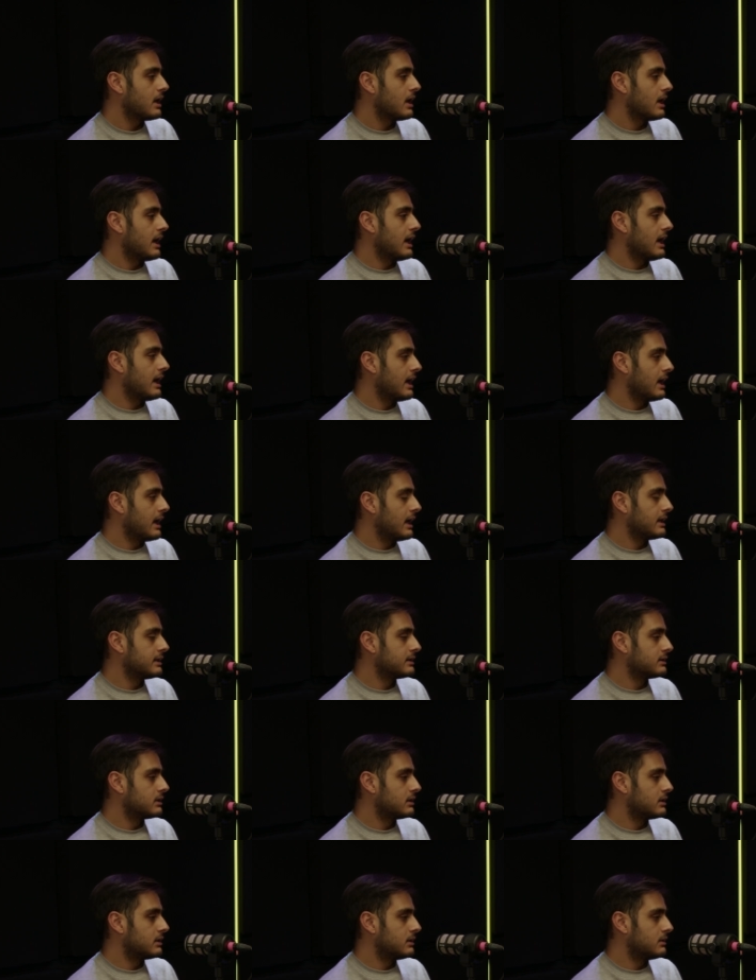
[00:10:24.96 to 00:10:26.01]

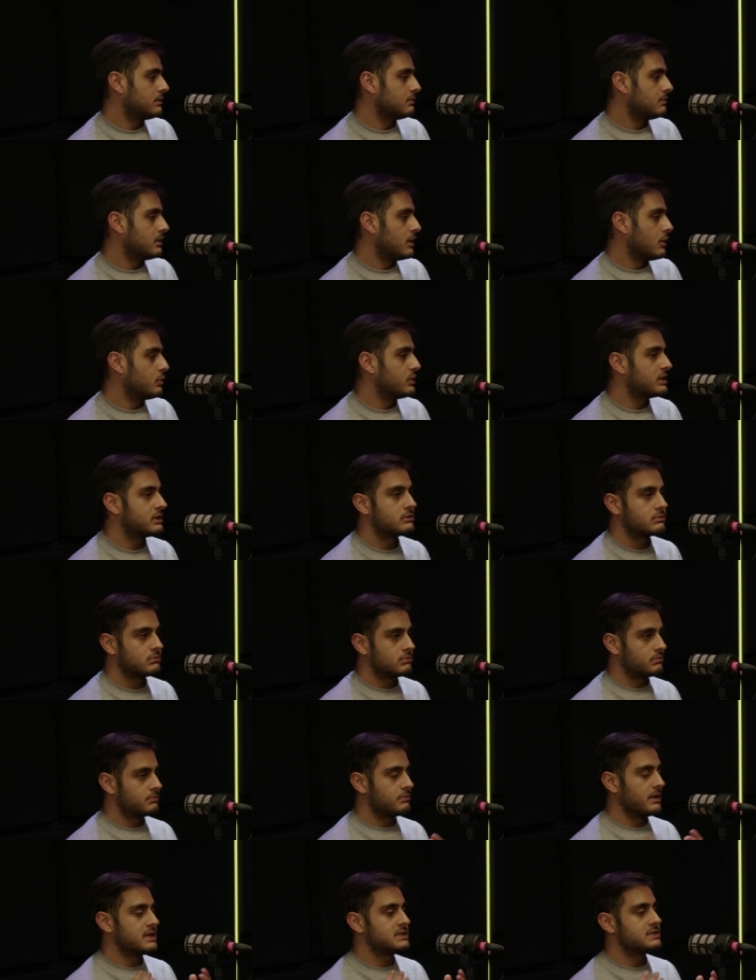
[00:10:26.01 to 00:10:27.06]
and uh, with
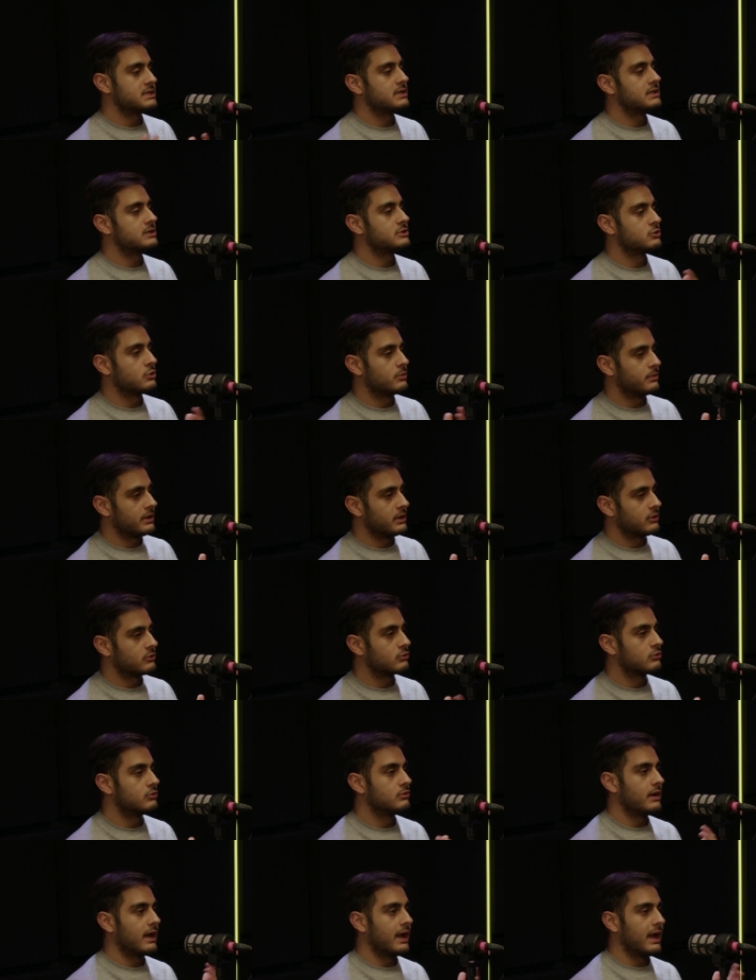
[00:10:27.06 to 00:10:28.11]
basically so many
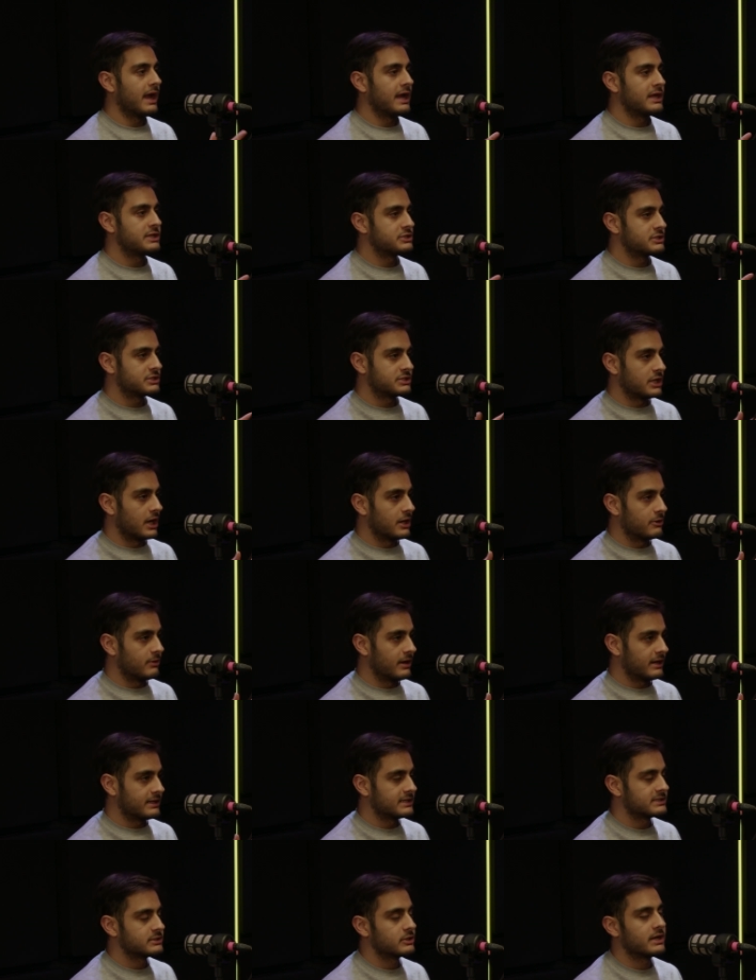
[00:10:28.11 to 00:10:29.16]
crew eight just
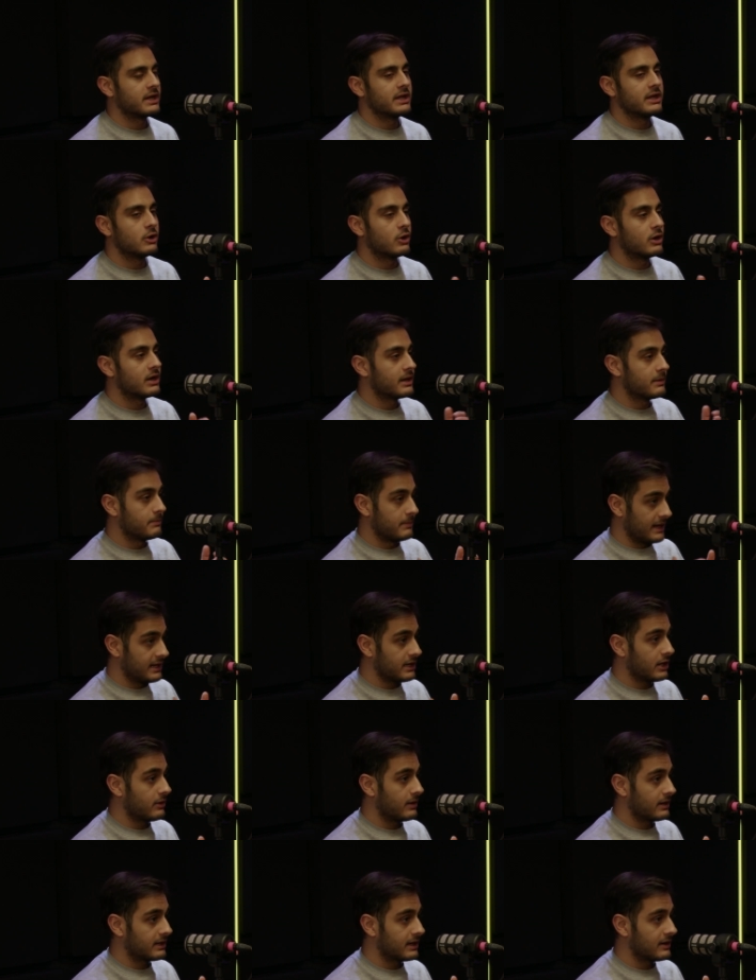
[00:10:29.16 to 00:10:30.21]
directors okay you are the main
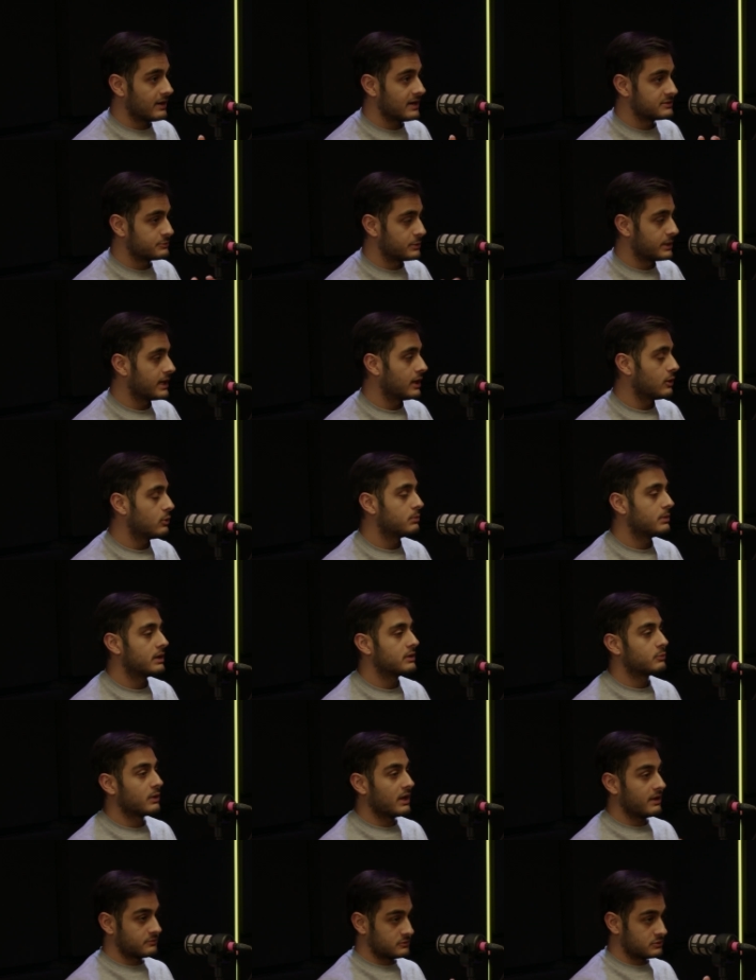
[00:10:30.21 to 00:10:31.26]
director as we know but
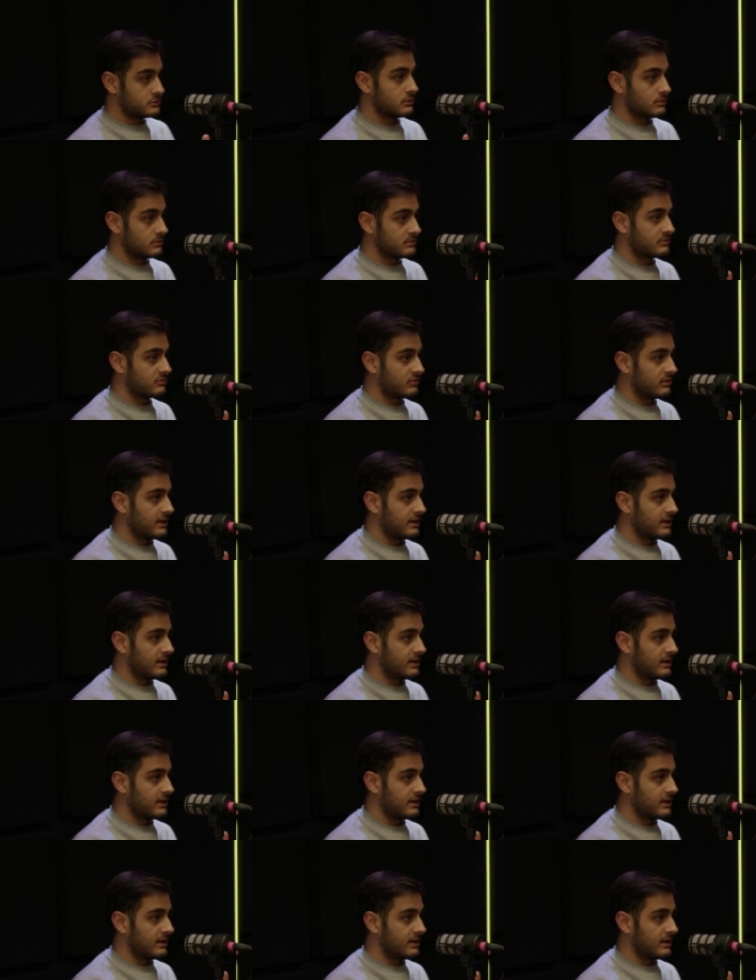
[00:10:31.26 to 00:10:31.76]
we have uh,